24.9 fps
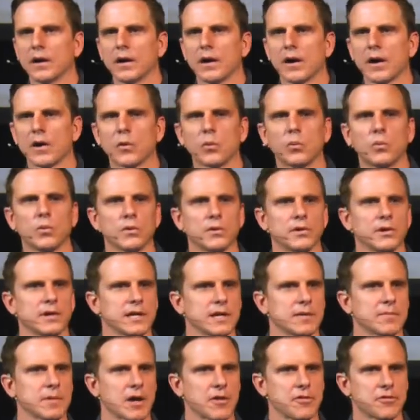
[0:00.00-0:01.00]
our worrying
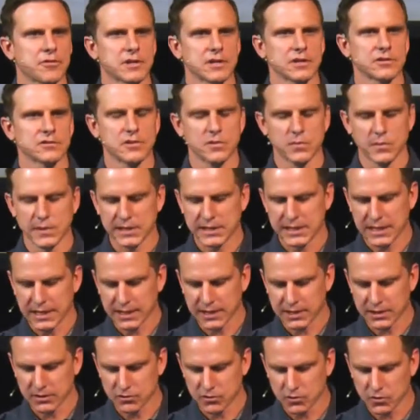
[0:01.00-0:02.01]
about things that we can't
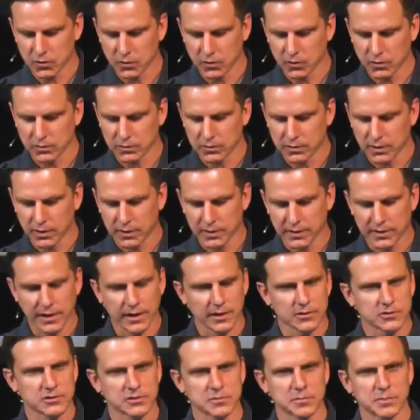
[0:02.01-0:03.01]
control, our
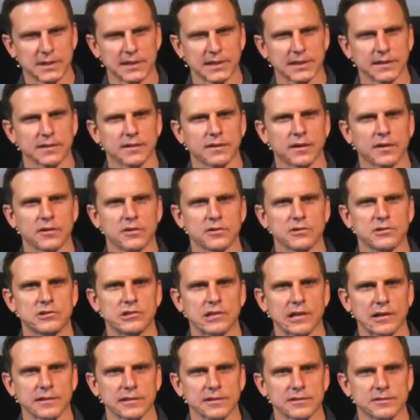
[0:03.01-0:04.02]
gossiping, our
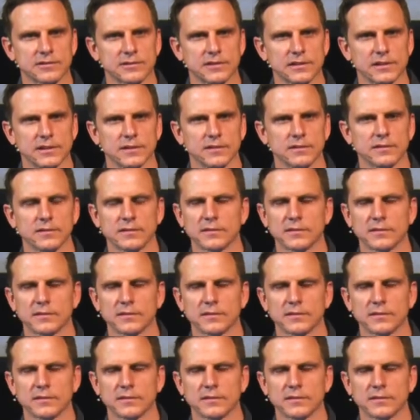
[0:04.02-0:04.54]
jealousy,